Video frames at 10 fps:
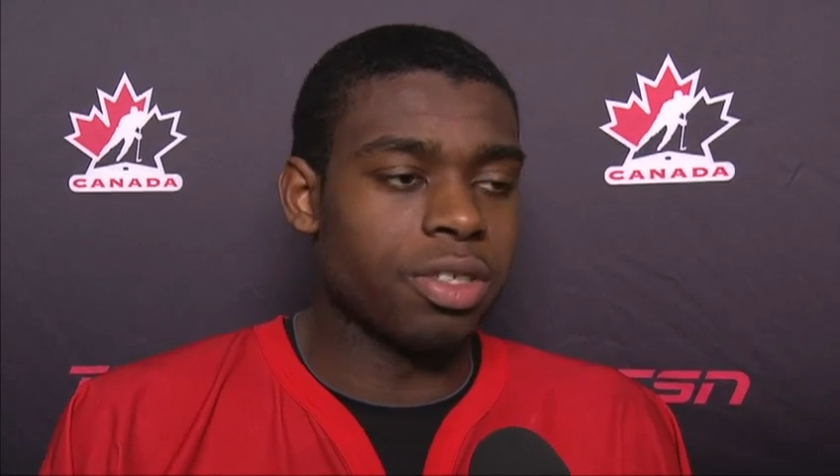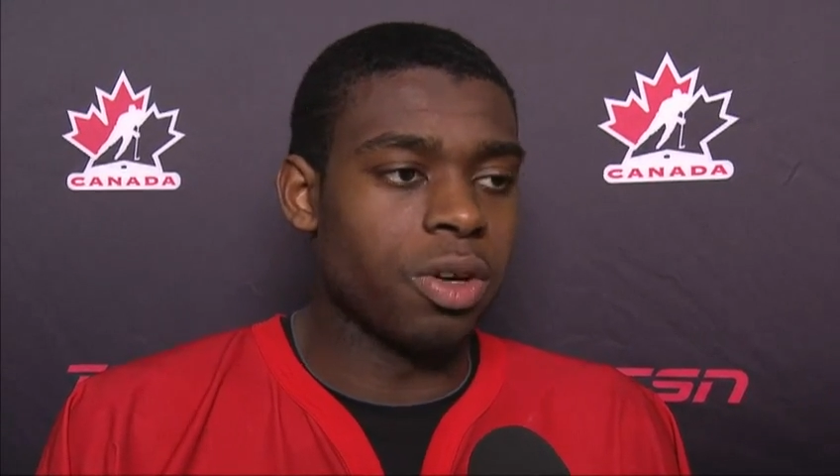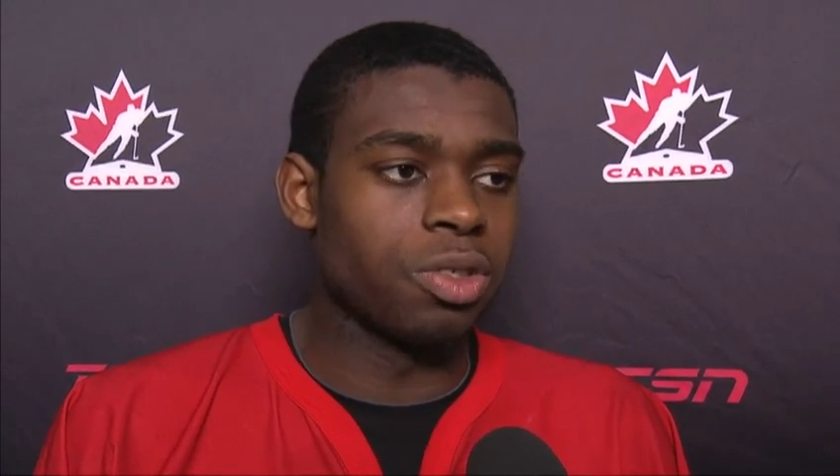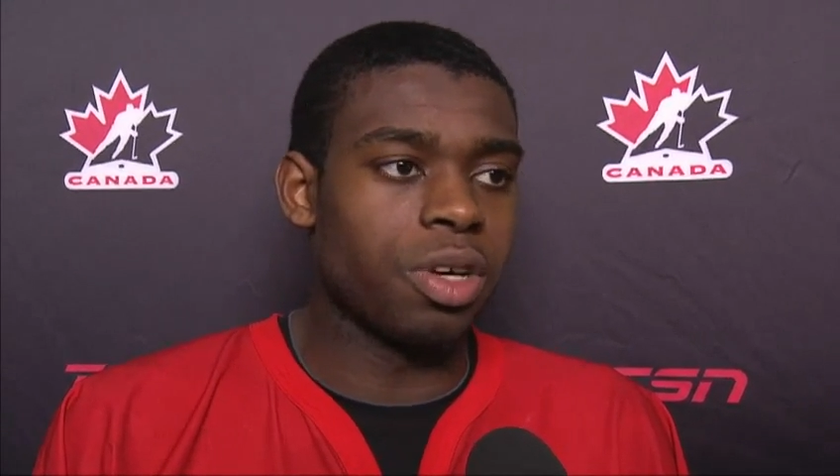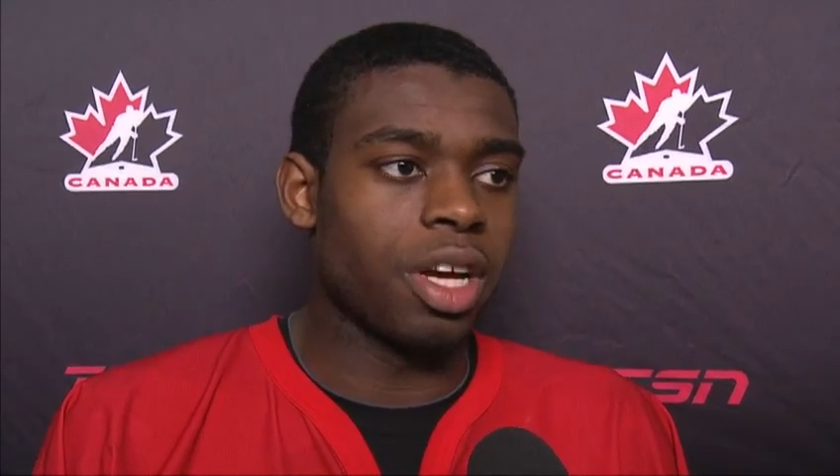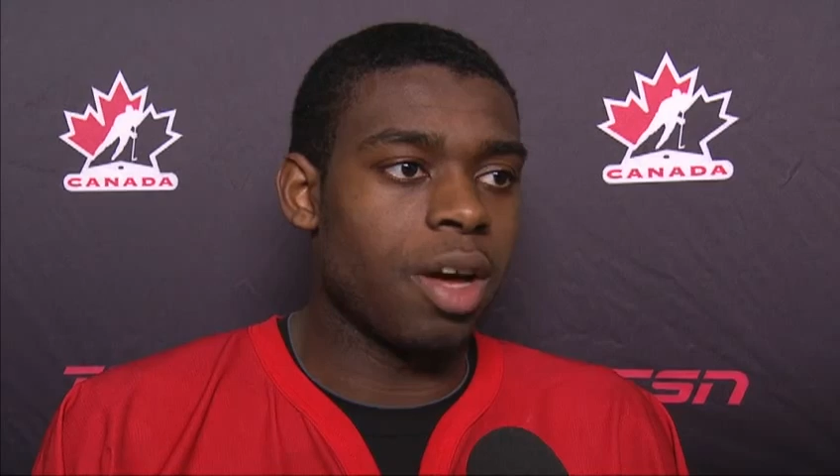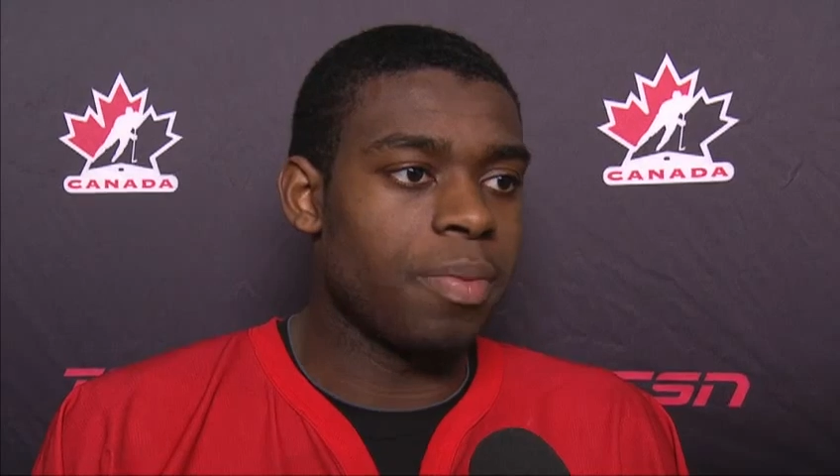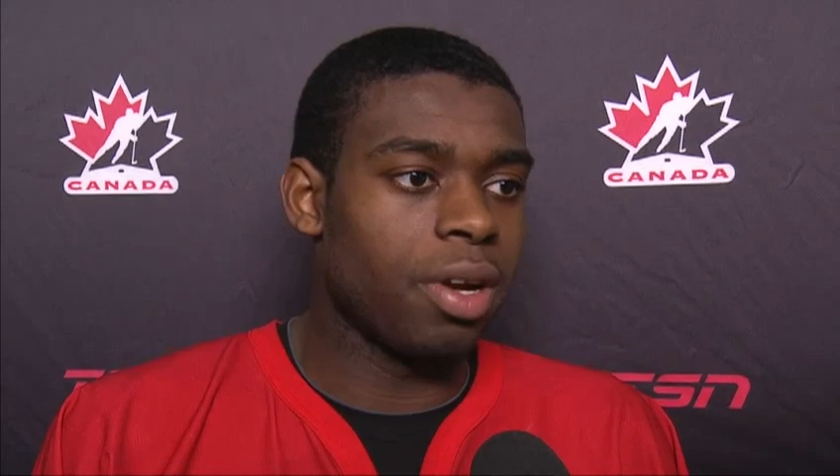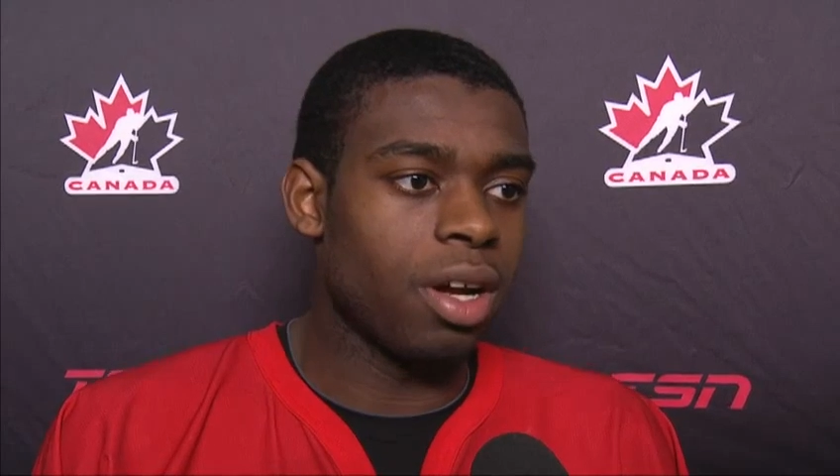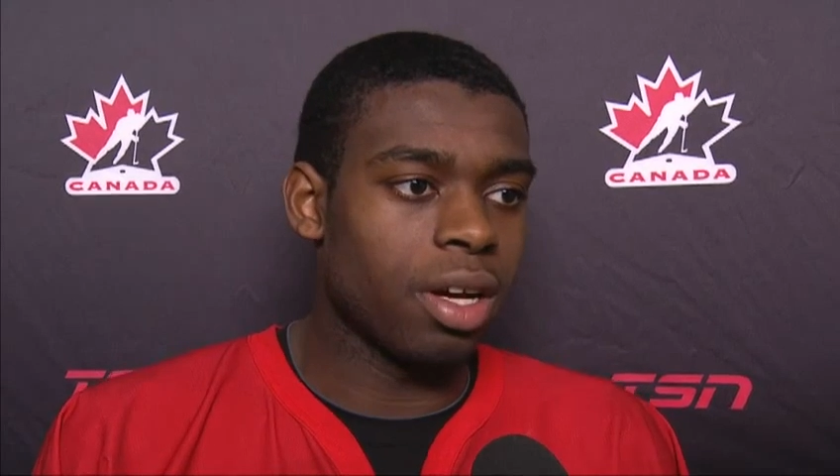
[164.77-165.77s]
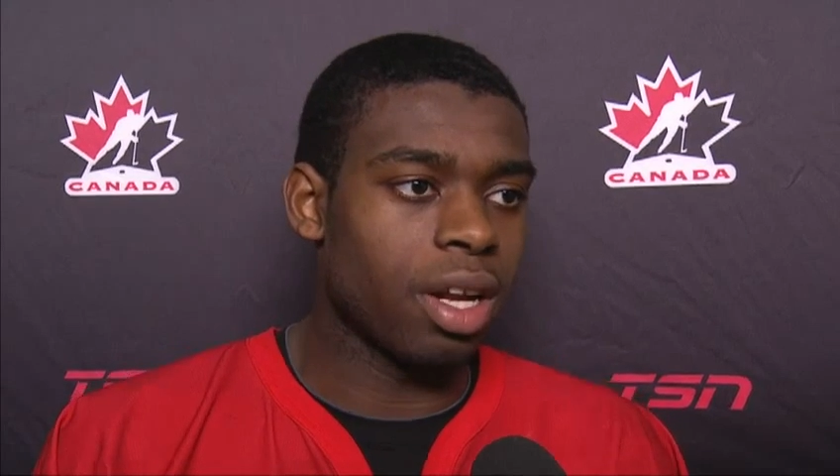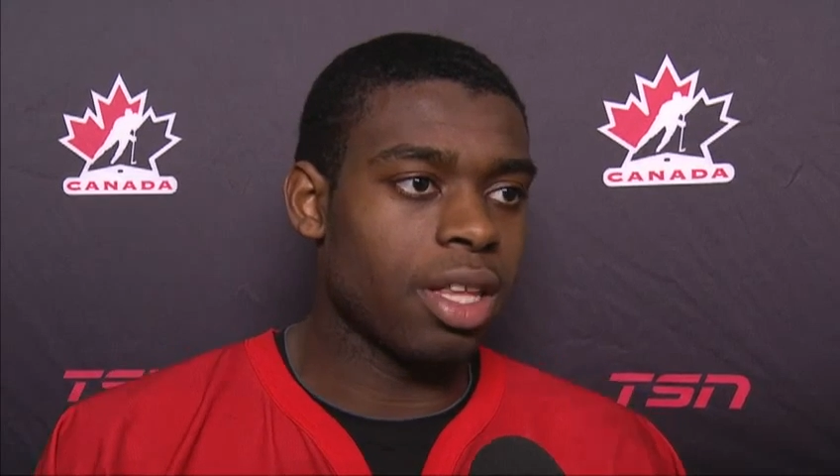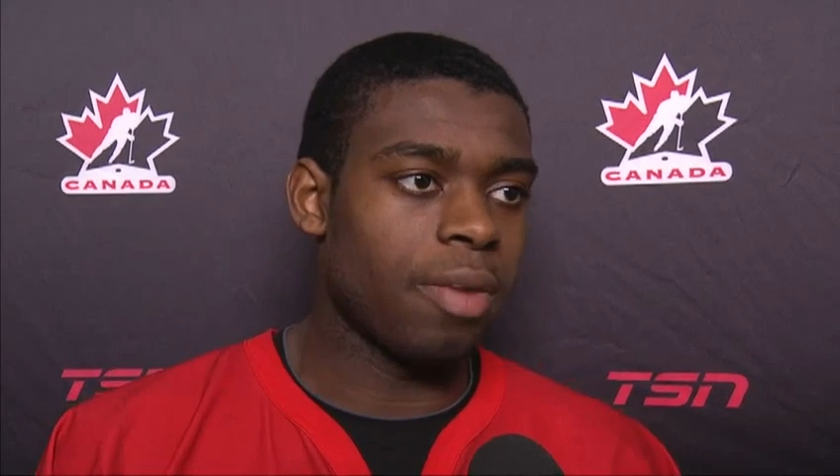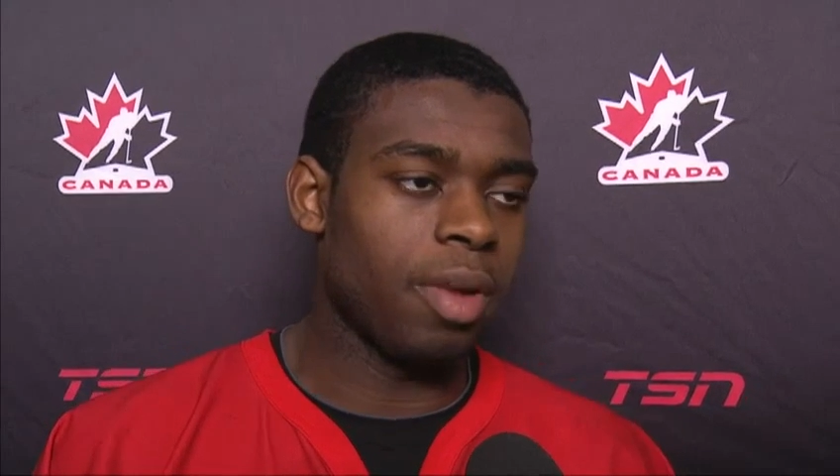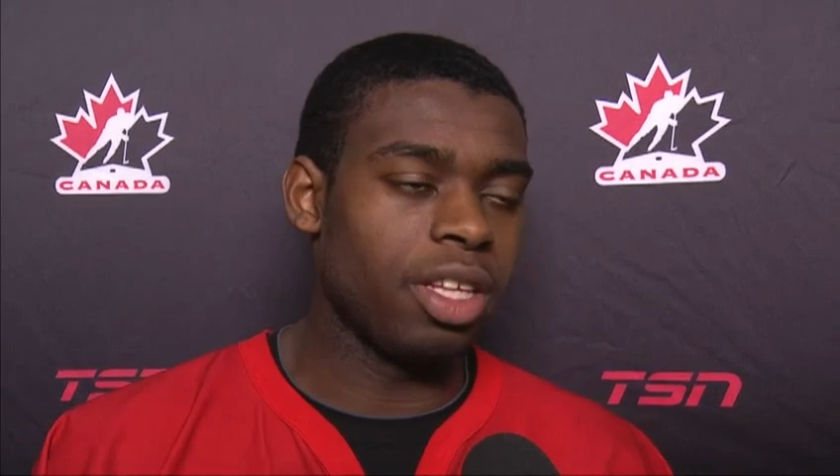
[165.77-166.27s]
score's running up and you're not getting
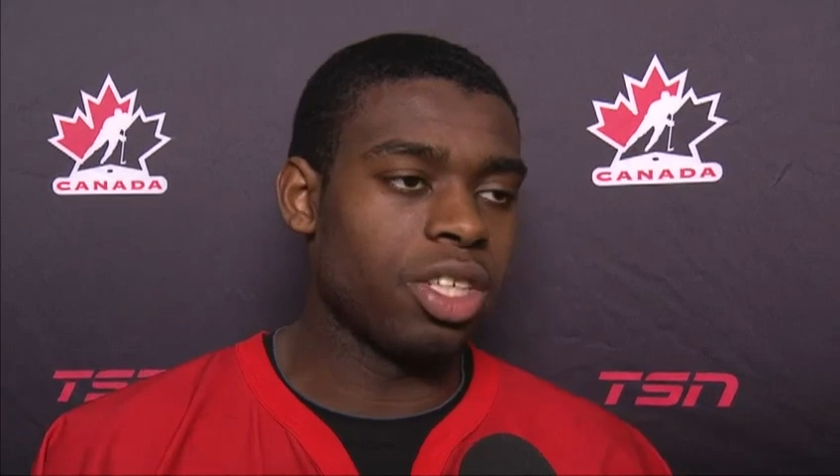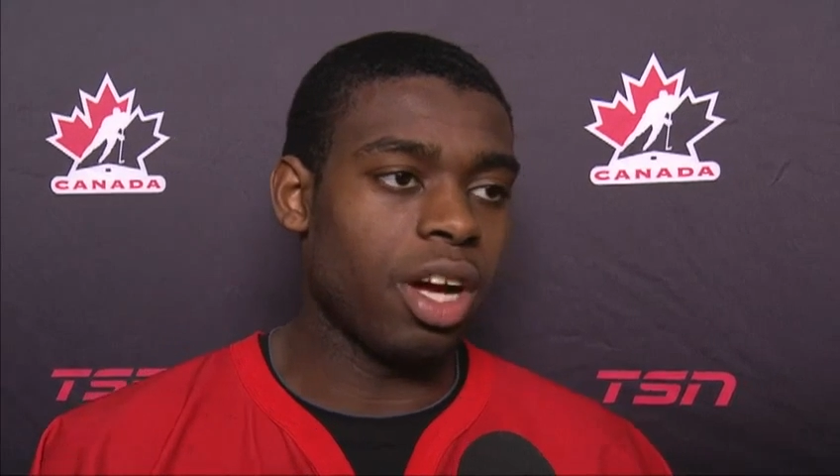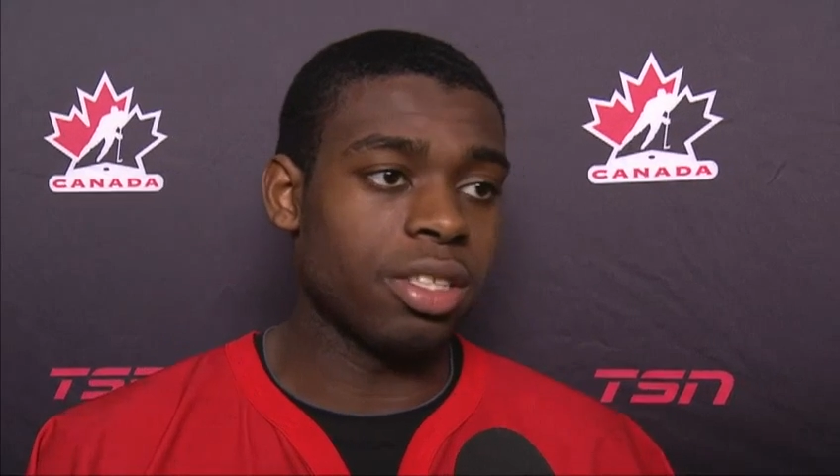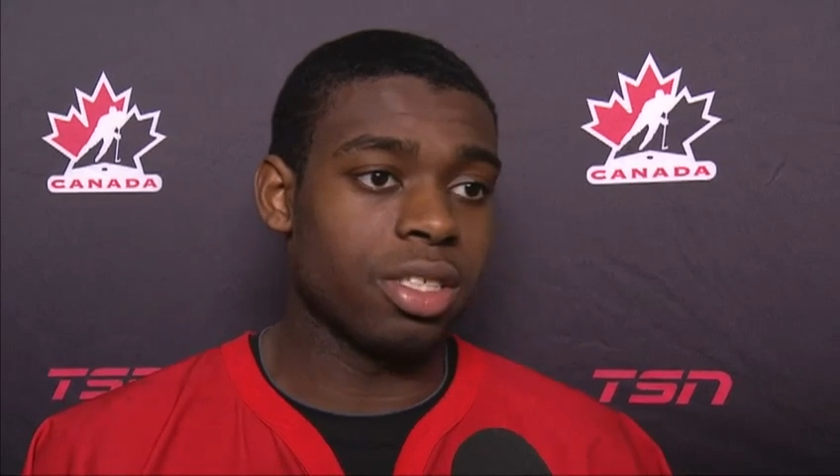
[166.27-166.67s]
that many shots.